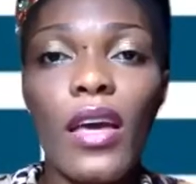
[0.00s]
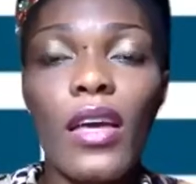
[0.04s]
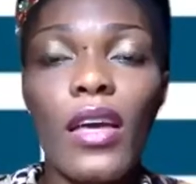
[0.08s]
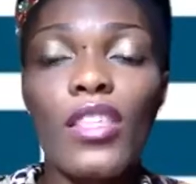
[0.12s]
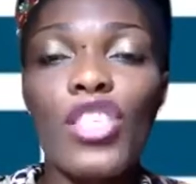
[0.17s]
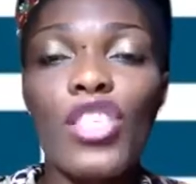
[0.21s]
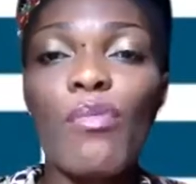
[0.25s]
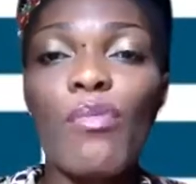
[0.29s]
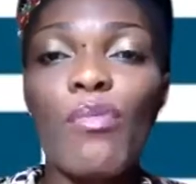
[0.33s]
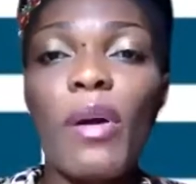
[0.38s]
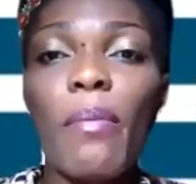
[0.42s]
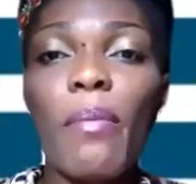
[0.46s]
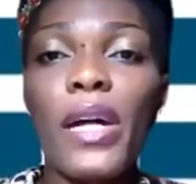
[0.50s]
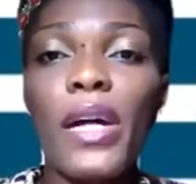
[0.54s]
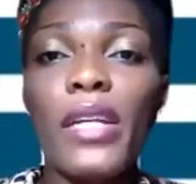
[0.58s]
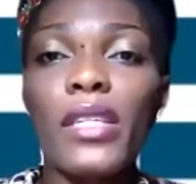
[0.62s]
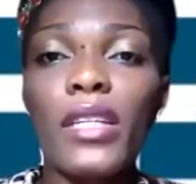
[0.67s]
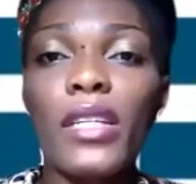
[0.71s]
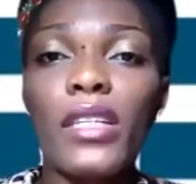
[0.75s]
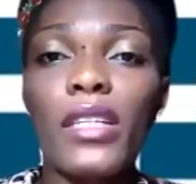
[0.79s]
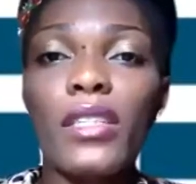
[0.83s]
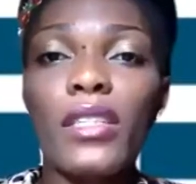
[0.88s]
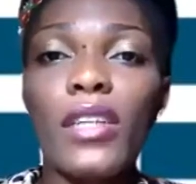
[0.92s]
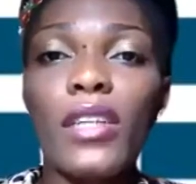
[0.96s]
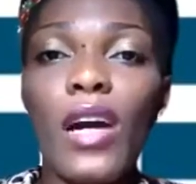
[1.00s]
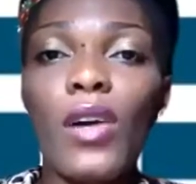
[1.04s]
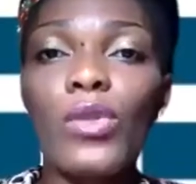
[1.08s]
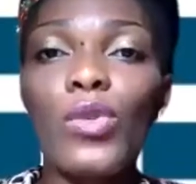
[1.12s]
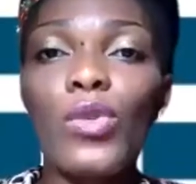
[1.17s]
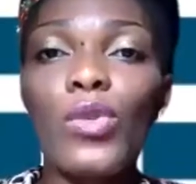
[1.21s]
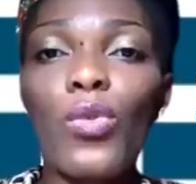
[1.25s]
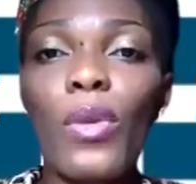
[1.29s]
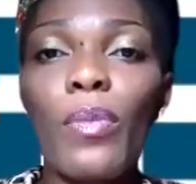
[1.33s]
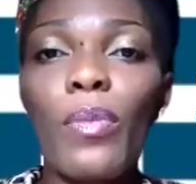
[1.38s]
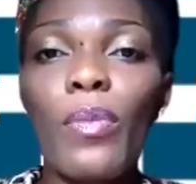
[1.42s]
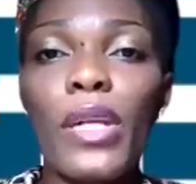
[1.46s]
Chimamanda
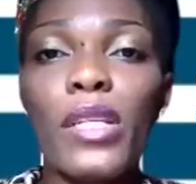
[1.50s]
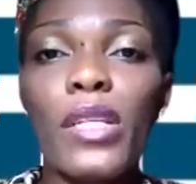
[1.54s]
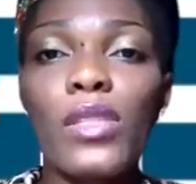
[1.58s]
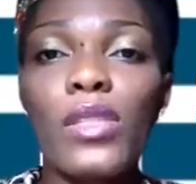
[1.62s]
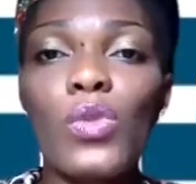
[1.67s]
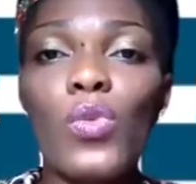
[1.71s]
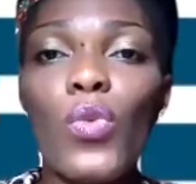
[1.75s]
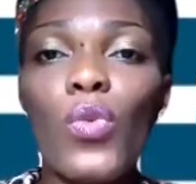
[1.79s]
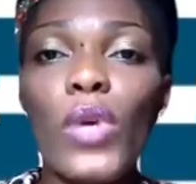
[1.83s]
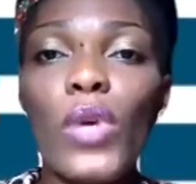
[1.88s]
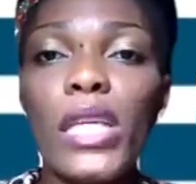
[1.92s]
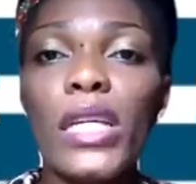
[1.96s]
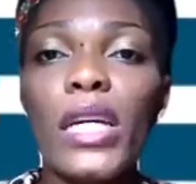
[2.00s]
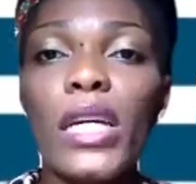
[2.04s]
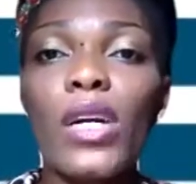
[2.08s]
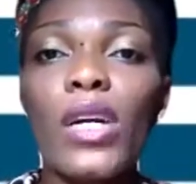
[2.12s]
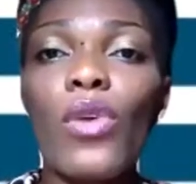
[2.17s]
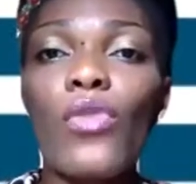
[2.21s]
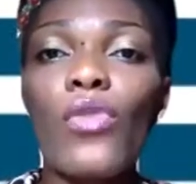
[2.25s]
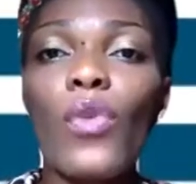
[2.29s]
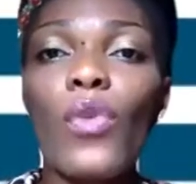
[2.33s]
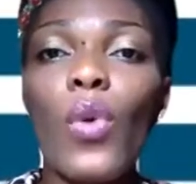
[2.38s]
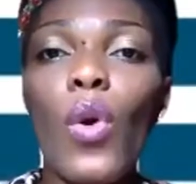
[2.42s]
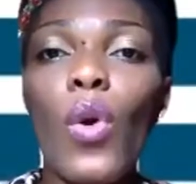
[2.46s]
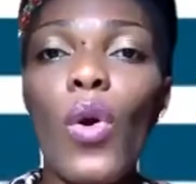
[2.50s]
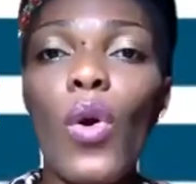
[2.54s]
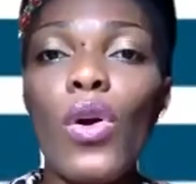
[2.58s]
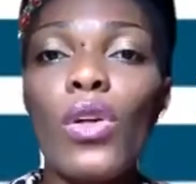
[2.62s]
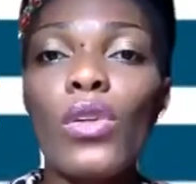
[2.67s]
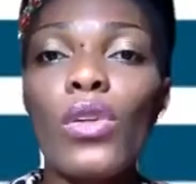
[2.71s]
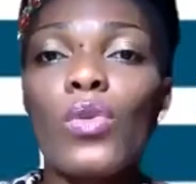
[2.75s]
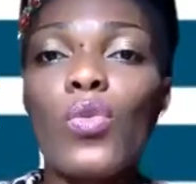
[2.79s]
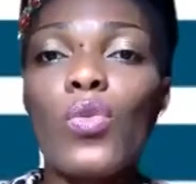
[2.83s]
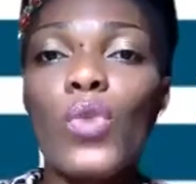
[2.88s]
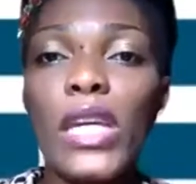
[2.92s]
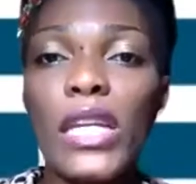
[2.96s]
crowned women's winner of
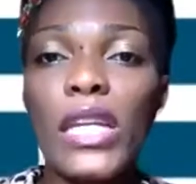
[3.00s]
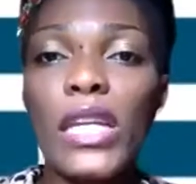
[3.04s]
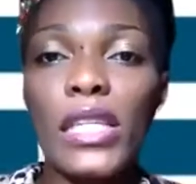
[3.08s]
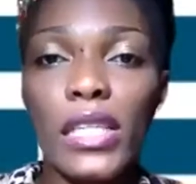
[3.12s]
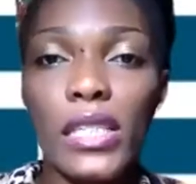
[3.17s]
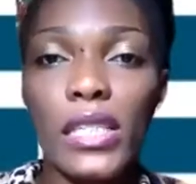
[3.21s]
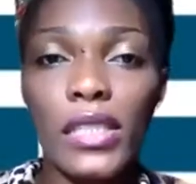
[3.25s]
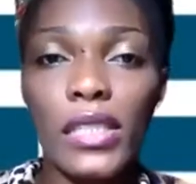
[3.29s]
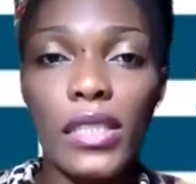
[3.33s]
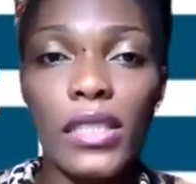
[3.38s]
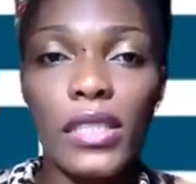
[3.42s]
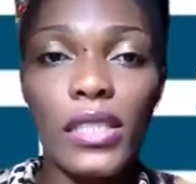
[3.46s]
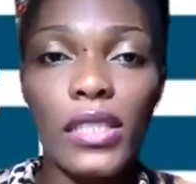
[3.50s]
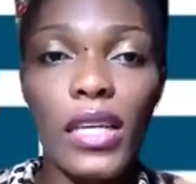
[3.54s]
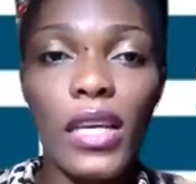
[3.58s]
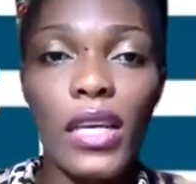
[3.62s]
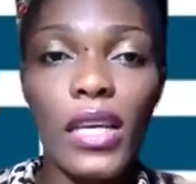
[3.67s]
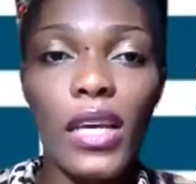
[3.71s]
all winners.